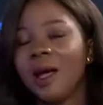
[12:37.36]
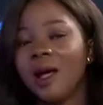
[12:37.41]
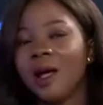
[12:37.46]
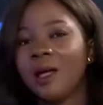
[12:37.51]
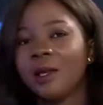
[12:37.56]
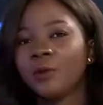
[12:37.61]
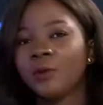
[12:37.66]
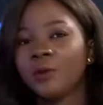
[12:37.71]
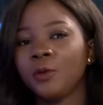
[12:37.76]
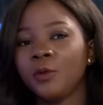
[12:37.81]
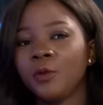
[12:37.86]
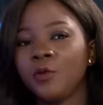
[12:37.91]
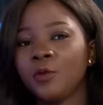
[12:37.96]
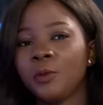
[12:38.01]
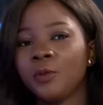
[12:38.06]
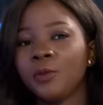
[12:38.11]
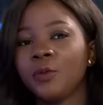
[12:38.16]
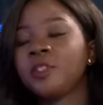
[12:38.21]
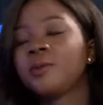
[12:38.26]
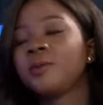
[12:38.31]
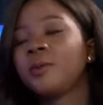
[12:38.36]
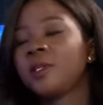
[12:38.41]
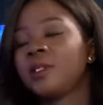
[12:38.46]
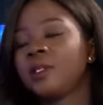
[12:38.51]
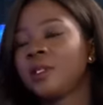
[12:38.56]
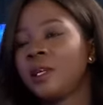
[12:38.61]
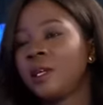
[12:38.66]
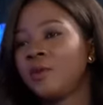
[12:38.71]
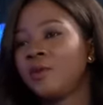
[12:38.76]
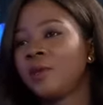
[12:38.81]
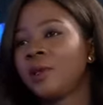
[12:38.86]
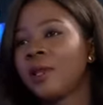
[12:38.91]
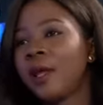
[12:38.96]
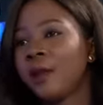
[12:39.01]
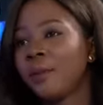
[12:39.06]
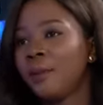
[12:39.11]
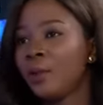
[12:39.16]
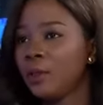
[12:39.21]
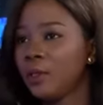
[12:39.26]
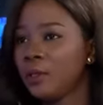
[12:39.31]
And we've been putting money together for
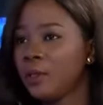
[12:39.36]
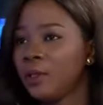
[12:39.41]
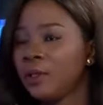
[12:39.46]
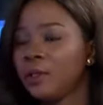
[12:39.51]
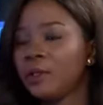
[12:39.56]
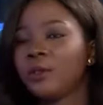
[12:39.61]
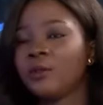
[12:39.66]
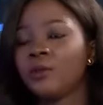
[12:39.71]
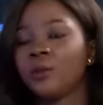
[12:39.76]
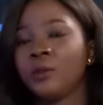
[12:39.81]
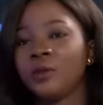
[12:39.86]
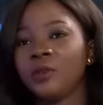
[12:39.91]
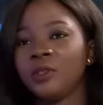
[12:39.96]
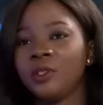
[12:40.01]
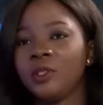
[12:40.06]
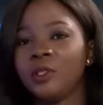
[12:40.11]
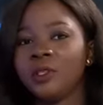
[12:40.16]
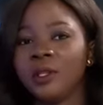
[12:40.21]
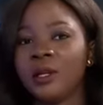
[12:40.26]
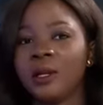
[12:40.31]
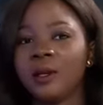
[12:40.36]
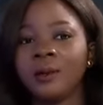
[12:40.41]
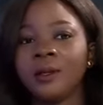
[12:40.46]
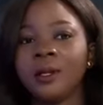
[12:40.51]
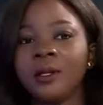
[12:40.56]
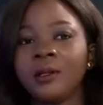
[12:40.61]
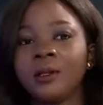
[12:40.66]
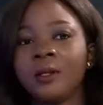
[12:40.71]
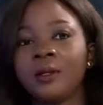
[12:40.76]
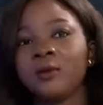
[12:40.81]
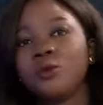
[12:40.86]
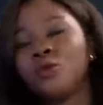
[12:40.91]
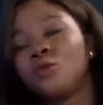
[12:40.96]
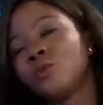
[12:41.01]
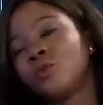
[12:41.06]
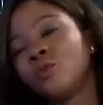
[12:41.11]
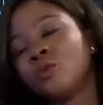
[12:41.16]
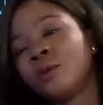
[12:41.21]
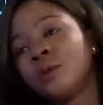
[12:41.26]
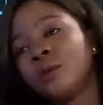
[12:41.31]
9 months to purchase the land. And then
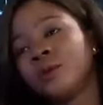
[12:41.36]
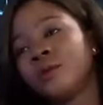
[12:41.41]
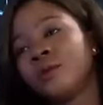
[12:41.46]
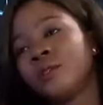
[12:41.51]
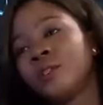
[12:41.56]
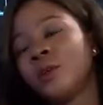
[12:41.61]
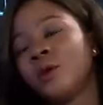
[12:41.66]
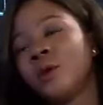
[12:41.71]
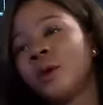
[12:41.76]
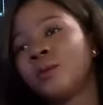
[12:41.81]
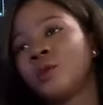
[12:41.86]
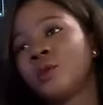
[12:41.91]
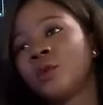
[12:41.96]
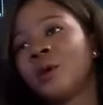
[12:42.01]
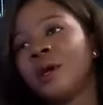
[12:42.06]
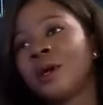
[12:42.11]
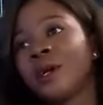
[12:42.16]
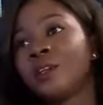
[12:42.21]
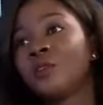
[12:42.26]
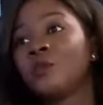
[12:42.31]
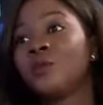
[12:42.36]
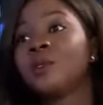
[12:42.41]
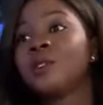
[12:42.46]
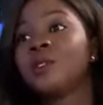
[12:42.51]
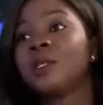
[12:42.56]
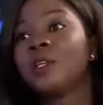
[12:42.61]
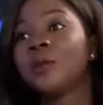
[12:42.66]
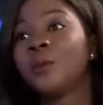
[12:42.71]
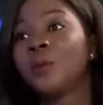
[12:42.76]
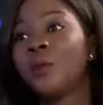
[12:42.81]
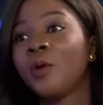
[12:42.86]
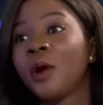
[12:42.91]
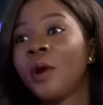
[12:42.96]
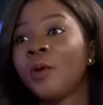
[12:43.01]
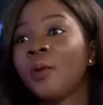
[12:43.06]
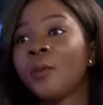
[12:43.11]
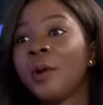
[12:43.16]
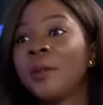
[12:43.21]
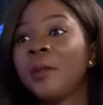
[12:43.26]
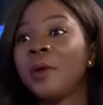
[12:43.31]
2, 3 people say, I'm sorry, I can't do this anymore. I
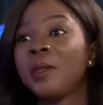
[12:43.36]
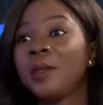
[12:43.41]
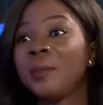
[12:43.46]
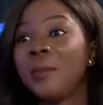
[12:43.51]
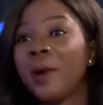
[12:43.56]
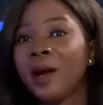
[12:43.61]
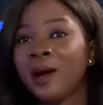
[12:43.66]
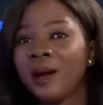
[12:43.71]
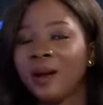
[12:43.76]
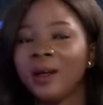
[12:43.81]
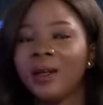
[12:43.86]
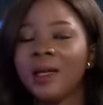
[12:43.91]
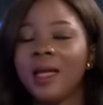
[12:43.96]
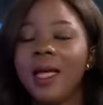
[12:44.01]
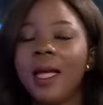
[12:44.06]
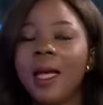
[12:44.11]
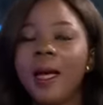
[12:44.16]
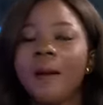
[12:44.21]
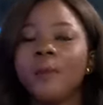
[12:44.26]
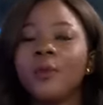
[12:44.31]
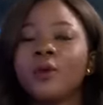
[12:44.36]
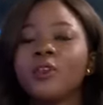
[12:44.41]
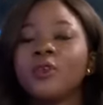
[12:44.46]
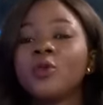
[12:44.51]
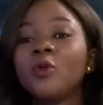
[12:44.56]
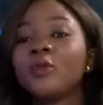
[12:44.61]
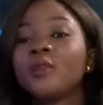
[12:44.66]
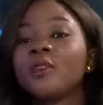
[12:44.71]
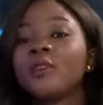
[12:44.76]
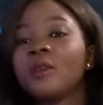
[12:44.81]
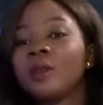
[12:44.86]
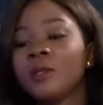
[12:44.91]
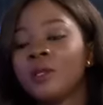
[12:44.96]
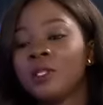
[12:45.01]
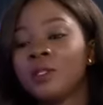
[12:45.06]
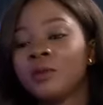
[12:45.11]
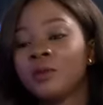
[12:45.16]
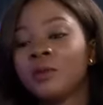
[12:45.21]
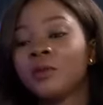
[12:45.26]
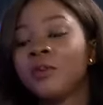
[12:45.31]
want my money back. But the good thing
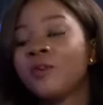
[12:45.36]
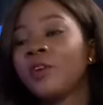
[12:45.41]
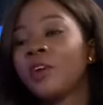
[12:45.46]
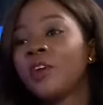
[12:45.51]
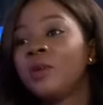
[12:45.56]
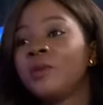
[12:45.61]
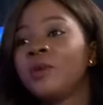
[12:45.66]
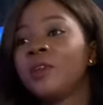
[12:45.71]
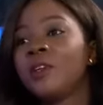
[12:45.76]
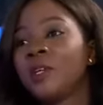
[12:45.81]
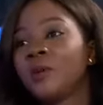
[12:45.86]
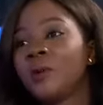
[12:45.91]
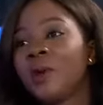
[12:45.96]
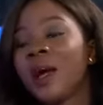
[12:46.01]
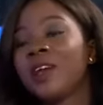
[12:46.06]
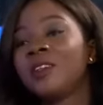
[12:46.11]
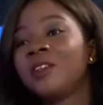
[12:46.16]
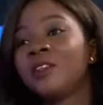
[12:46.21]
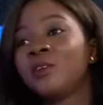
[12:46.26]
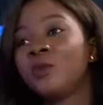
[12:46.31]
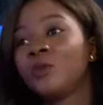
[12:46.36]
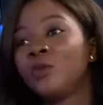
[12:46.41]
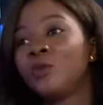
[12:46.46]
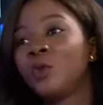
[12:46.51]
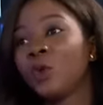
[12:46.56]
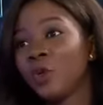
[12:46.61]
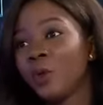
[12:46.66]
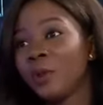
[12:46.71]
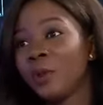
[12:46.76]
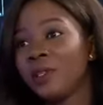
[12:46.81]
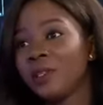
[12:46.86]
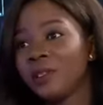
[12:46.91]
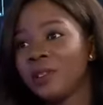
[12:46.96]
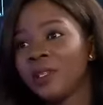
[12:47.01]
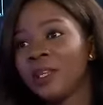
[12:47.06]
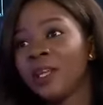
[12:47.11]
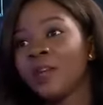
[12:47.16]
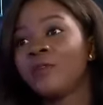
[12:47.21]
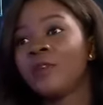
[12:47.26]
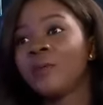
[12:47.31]
is, from the very beginning, we had a legal document
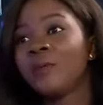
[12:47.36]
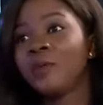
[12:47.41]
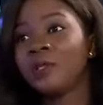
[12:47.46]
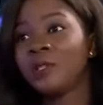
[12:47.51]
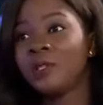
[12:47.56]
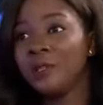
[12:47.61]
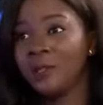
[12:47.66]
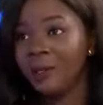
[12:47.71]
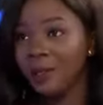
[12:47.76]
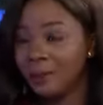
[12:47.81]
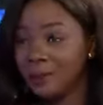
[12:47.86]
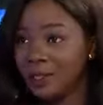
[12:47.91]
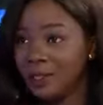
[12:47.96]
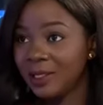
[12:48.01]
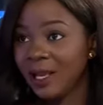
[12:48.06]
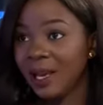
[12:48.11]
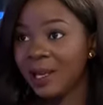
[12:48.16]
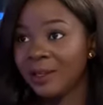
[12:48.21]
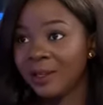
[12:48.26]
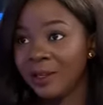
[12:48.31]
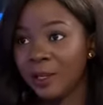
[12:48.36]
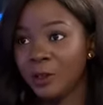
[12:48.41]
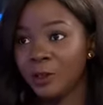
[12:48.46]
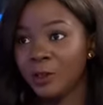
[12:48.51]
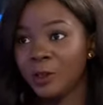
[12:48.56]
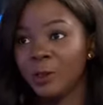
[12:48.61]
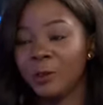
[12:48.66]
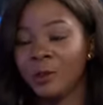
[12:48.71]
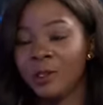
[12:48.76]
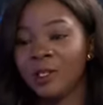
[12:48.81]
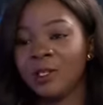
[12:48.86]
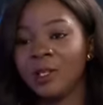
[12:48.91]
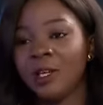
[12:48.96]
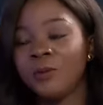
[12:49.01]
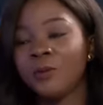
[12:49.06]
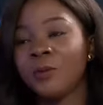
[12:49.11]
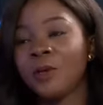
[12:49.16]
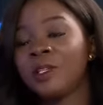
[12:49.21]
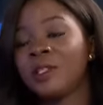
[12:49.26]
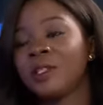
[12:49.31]
that everybody signed and executed
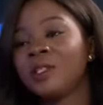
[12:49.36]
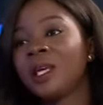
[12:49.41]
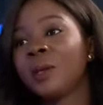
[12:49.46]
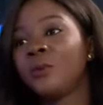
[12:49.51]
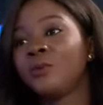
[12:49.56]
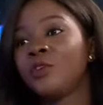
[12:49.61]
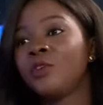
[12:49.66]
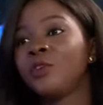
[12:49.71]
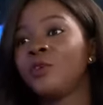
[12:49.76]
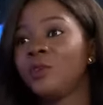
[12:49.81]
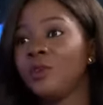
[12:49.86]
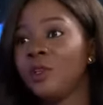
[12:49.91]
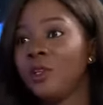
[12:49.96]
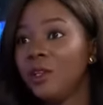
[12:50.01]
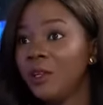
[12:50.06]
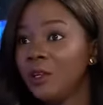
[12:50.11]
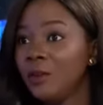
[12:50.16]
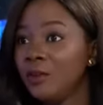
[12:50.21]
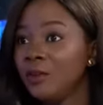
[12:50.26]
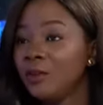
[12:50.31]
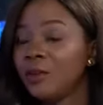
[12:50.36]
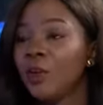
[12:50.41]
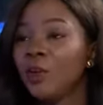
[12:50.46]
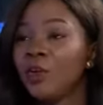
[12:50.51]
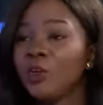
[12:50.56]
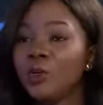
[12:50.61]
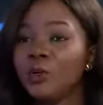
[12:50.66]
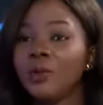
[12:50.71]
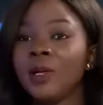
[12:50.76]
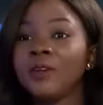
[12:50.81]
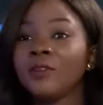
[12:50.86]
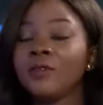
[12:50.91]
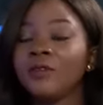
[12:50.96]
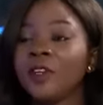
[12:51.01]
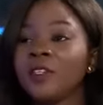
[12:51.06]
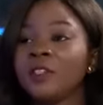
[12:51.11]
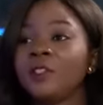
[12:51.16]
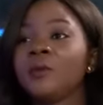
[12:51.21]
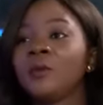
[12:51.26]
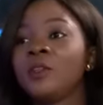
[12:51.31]
that when it's time for you to leave, you'd have to
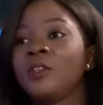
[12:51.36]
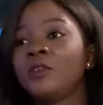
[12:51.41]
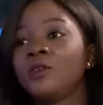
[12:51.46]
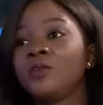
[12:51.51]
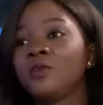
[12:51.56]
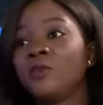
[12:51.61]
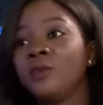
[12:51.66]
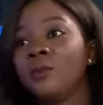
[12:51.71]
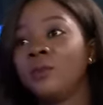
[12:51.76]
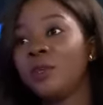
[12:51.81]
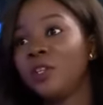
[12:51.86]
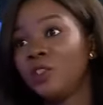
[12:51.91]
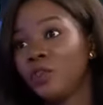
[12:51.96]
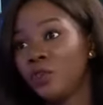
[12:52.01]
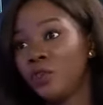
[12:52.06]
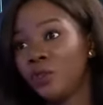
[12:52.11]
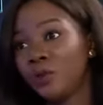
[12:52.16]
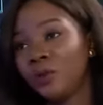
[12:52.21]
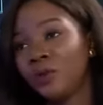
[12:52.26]
find somebody else to replace you.